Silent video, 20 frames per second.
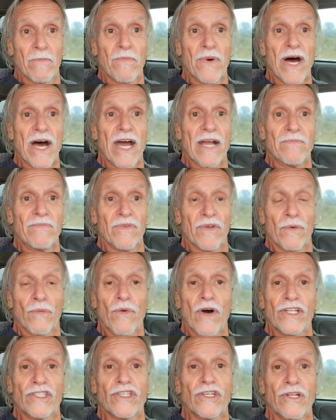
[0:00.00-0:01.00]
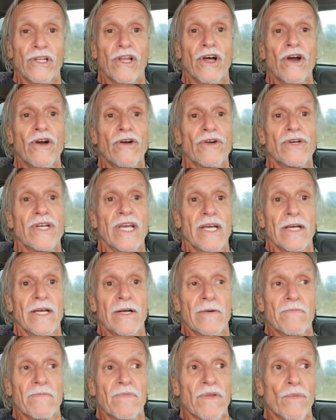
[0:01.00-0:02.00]
But once you learn
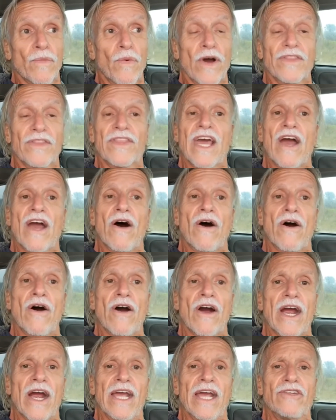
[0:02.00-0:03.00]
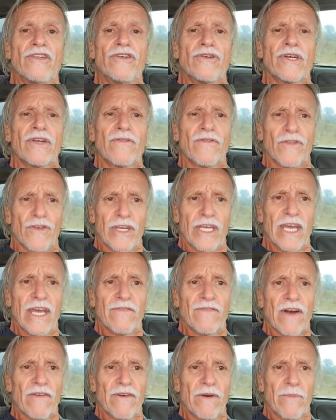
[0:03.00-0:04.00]
what they are, and you can
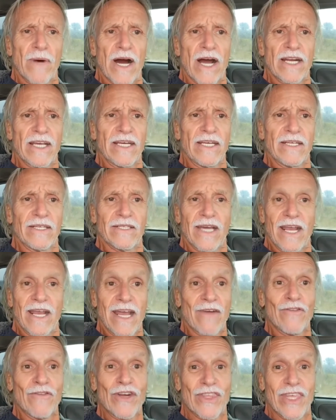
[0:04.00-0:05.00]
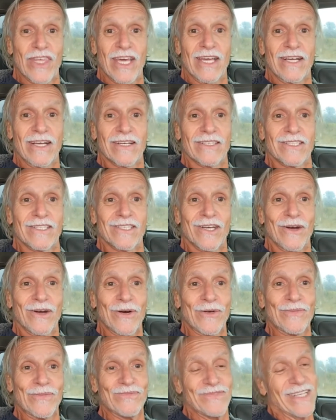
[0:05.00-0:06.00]
forgive everybody and everything.
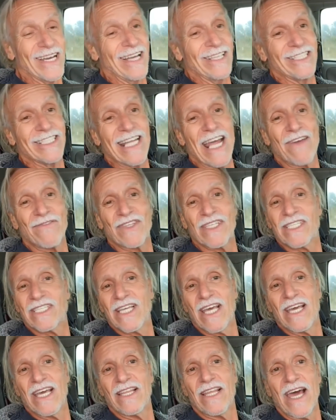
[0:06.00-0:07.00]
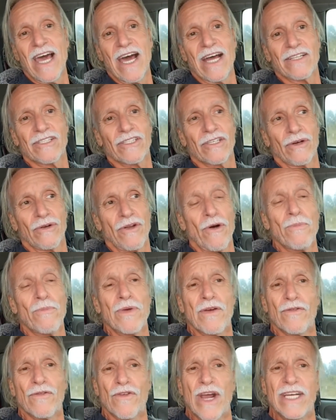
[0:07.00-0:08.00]
So I just have to say that. So don't
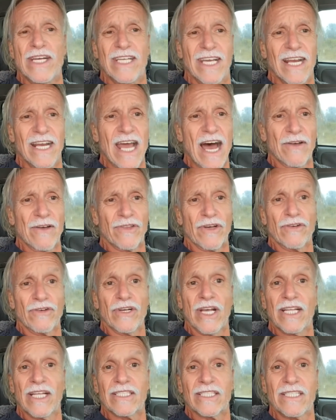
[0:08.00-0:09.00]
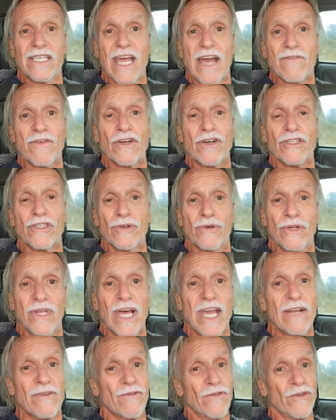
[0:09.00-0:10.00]
be afraid to get out there. It's never too
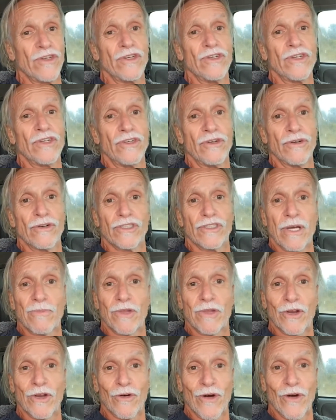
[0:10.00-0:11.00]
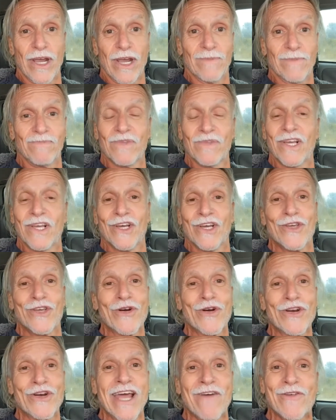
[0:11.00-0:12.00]
late for you to do something great.
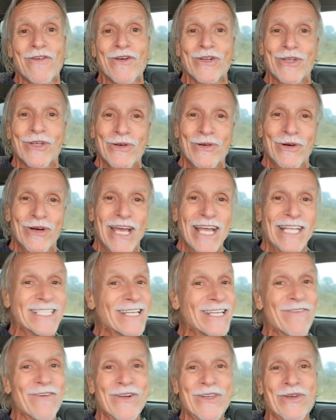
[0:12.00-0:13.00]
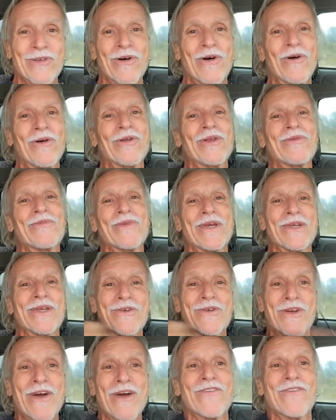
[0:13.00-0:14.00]
You're never too old to
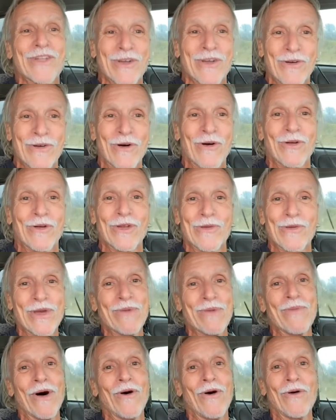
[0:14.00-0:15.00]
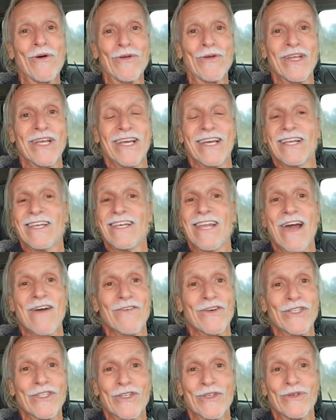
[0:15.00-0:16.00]
be bold.
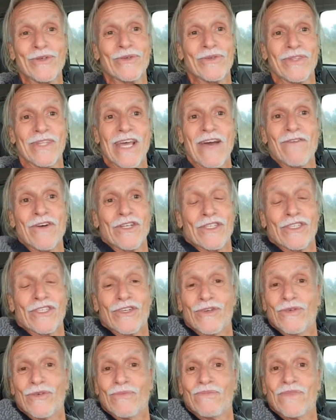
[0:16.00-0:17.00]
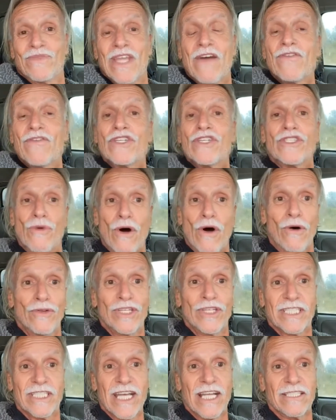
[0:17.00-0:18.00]
Never too
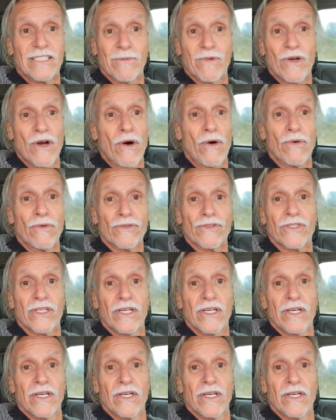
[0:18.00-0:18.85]
old to set some goals.